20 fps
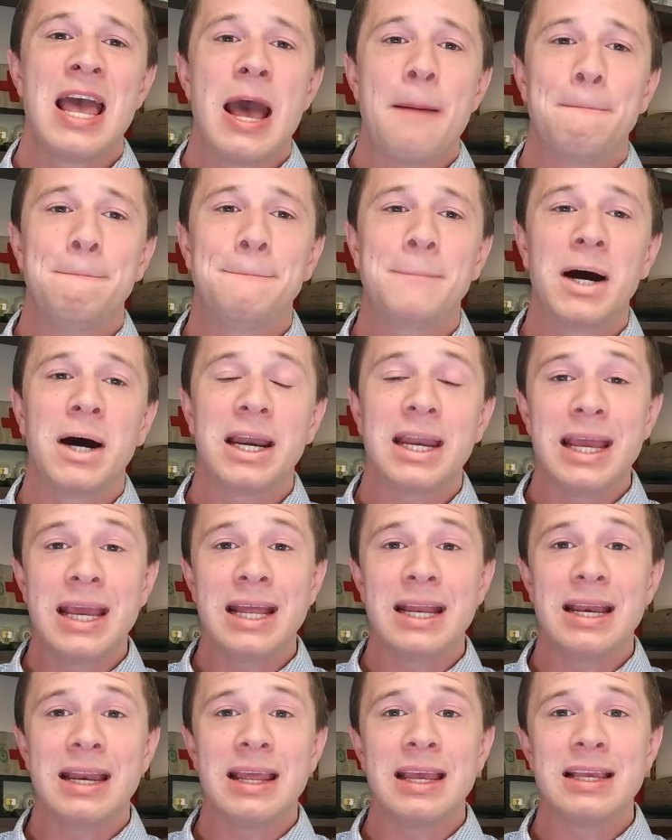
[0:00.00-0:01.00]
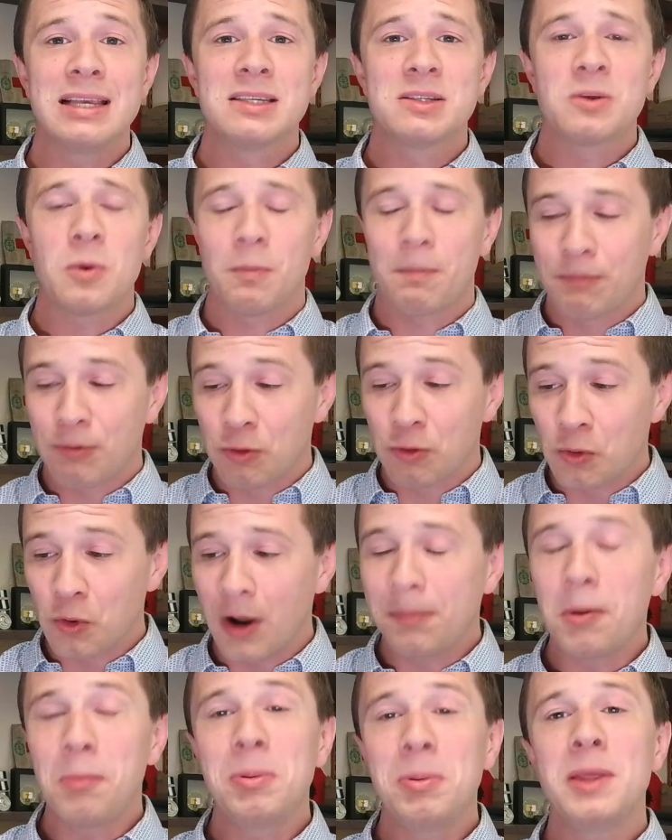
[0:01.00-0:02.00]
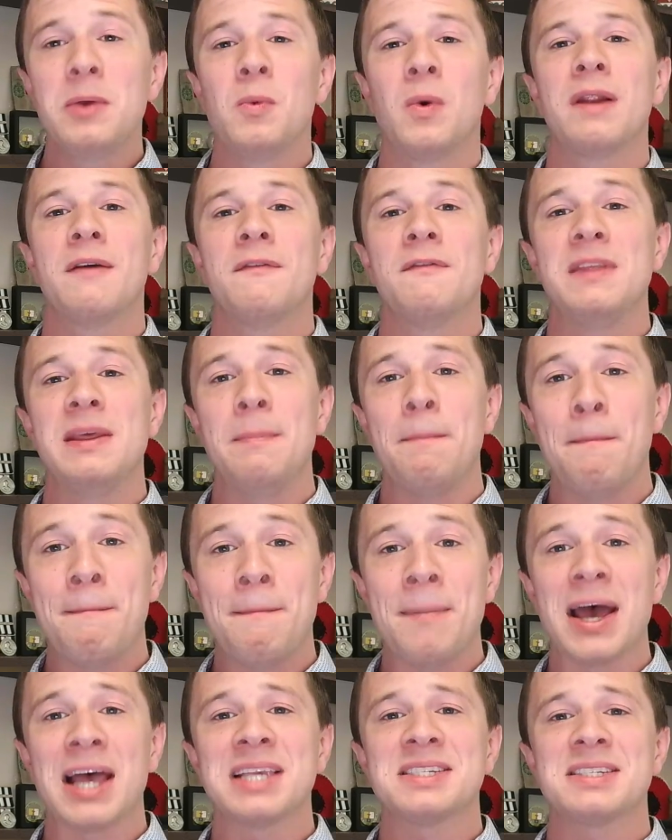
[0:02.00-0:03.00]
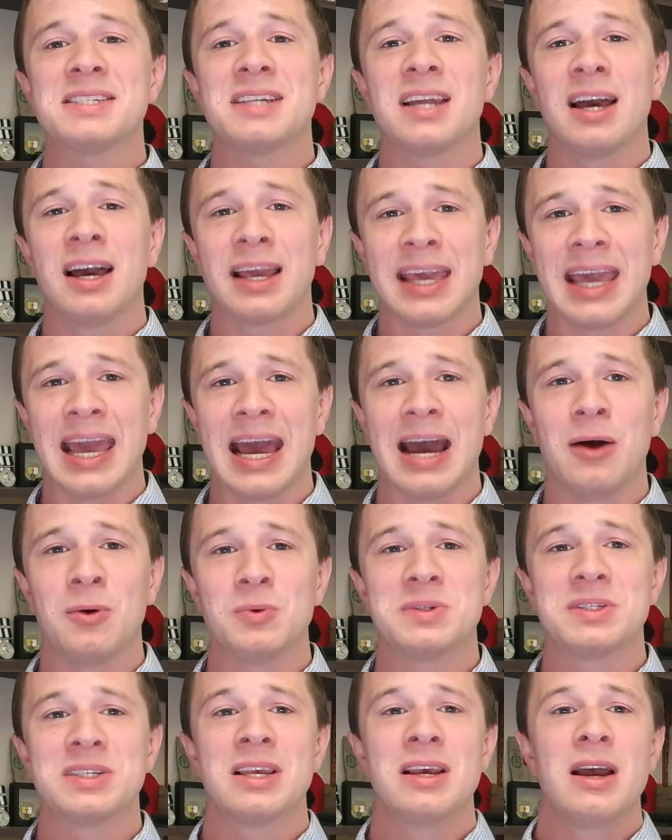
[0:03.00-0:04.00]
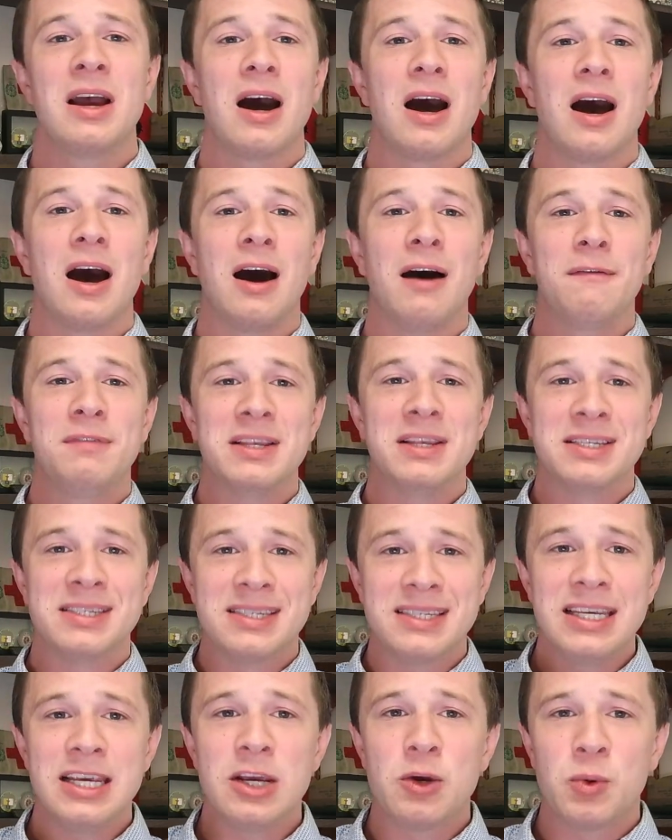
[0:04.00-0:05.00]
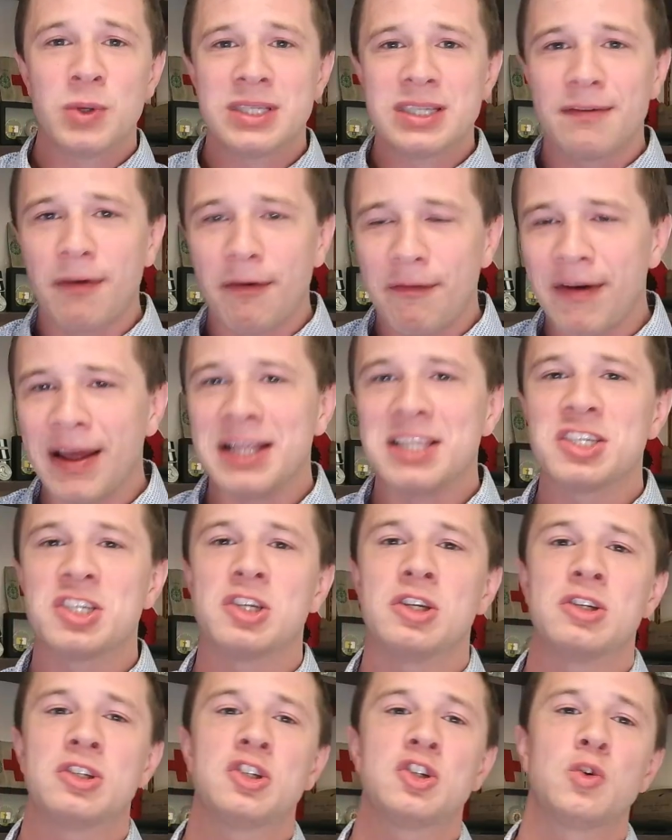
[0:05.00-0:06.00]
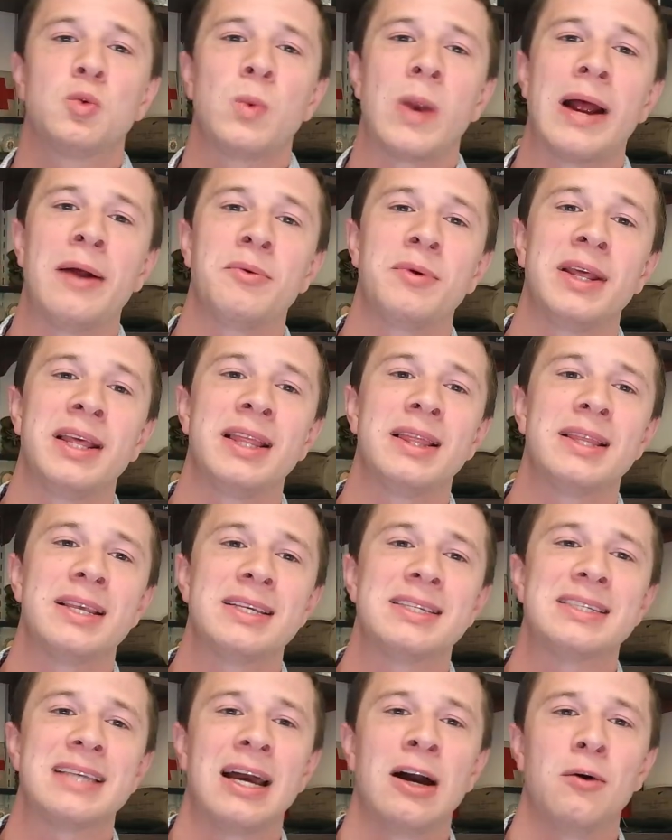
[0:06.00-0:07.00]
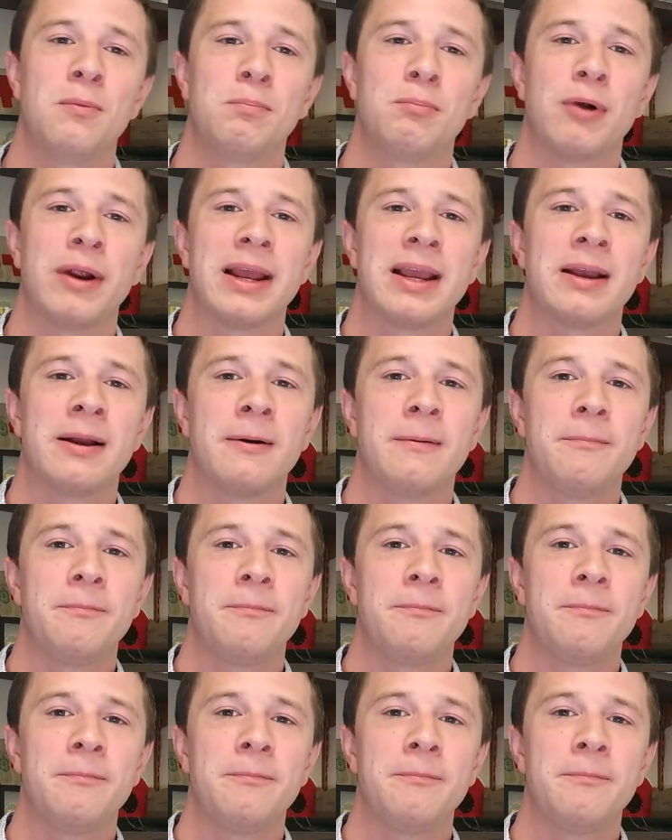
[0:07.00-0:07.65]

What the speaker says: But it is probably one of the best accounts of the sequence of events surrounding this outbreak.